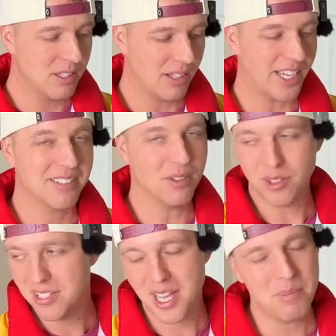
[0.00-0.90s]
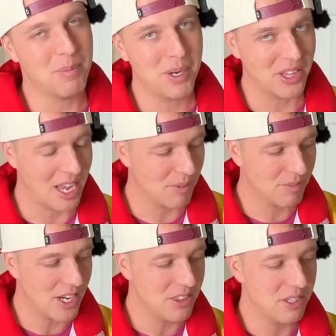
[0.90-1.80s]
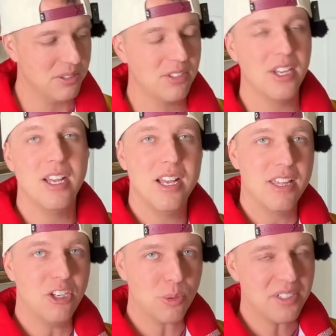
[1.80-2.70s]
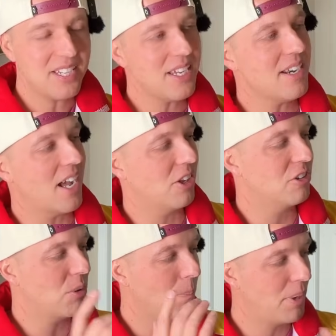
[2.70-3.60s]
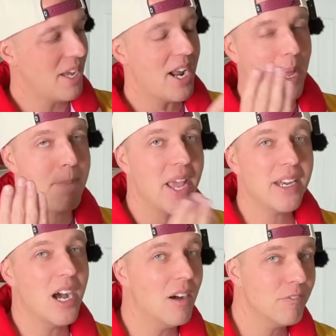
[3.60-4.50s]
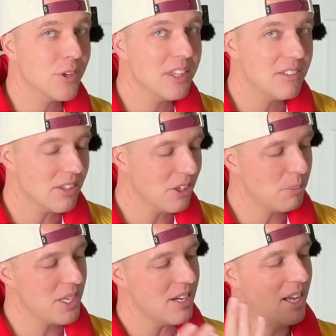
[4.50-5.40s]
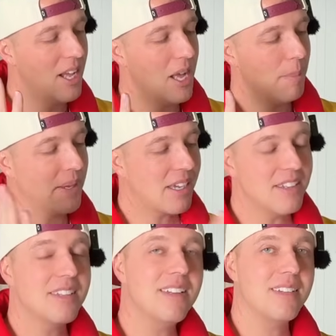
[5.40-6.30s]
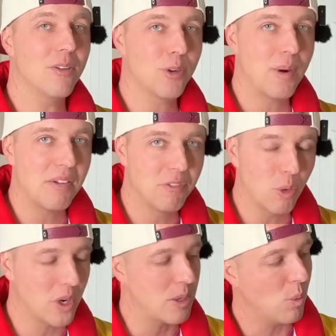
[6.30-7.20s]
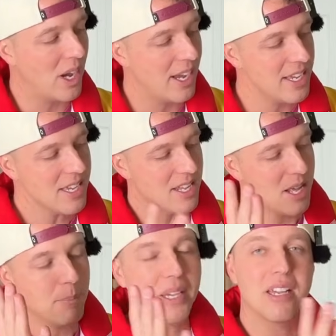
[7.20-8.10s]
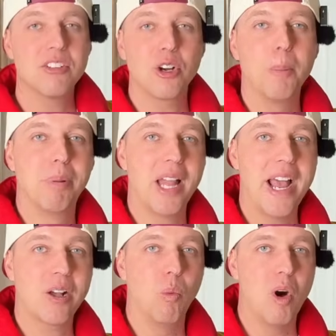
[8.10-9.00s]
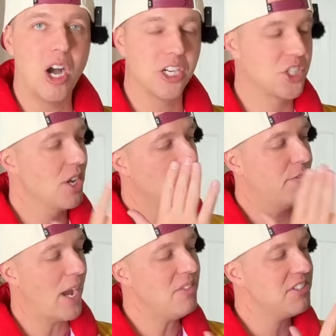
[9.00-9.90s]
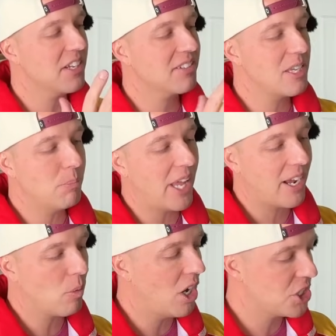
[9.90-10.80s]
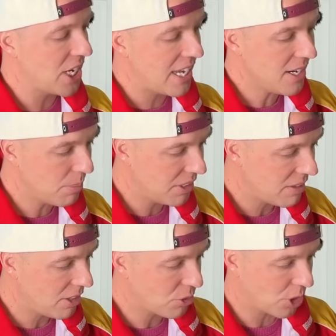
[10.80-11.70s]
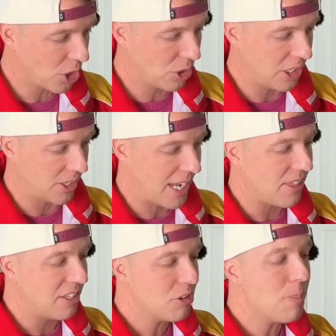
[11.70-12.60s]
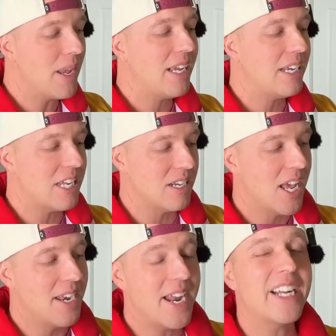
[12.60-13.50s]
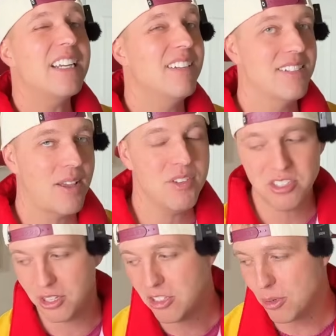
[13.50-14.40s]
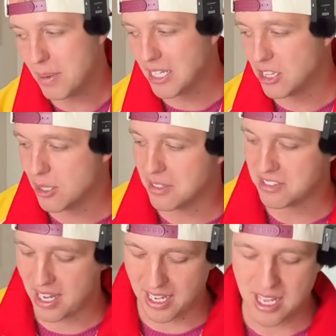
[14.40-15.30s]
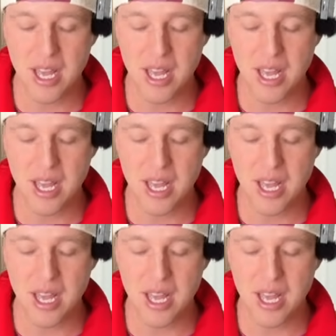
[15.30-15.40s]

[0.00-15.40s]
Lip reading: Like Silver Tab, I barely ever find those. These were $10, but I paid up for these a little bit because these sell for around 40. Why? Because they're a black wash. 560 black wash, and I believe these were earlier. Yeah, these are made in 97, so these are made in the USA.